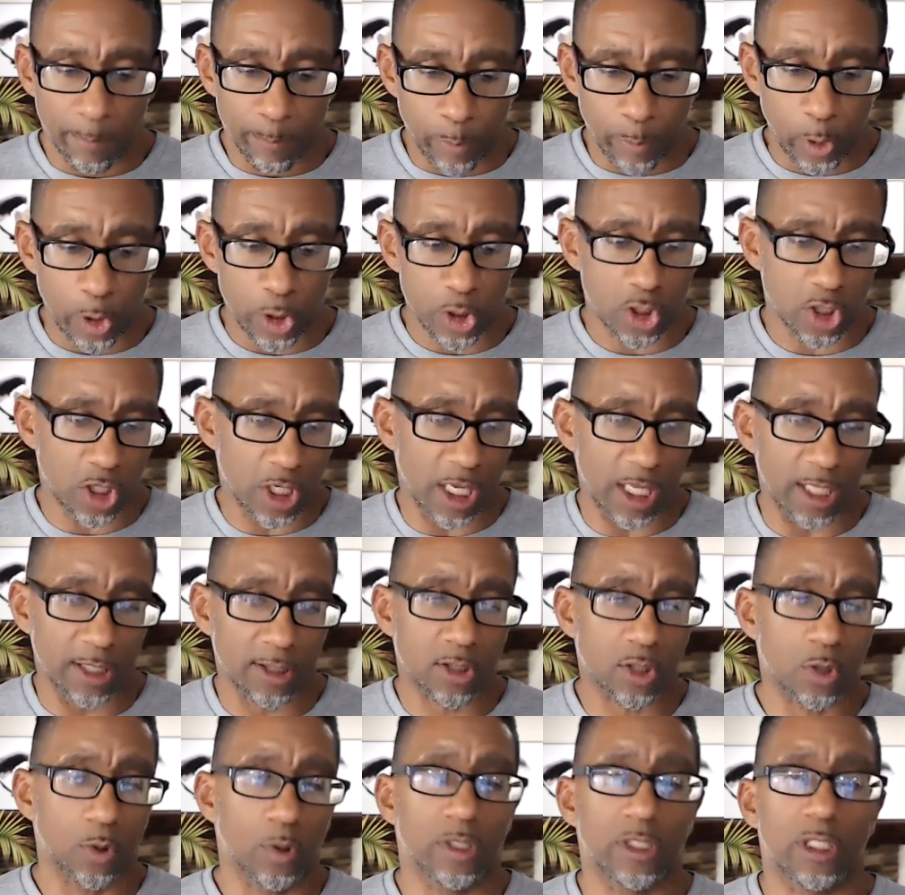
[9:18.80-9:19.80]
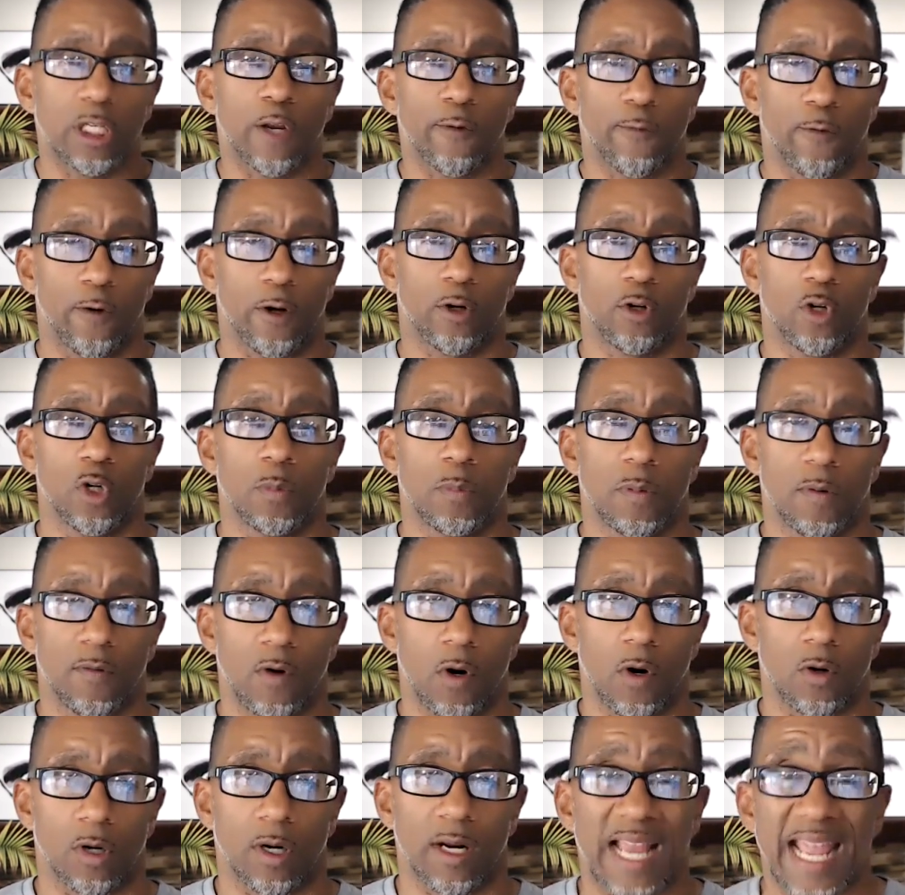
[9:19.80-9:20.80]
push into a different group of
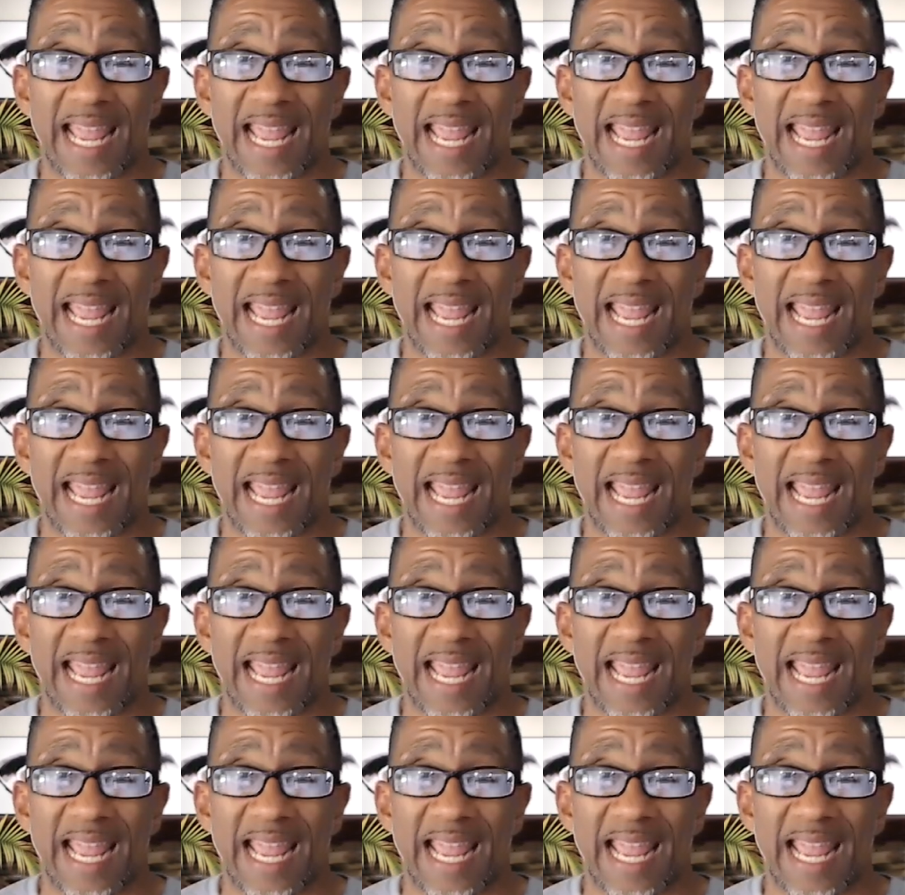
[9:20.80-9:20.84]
owner.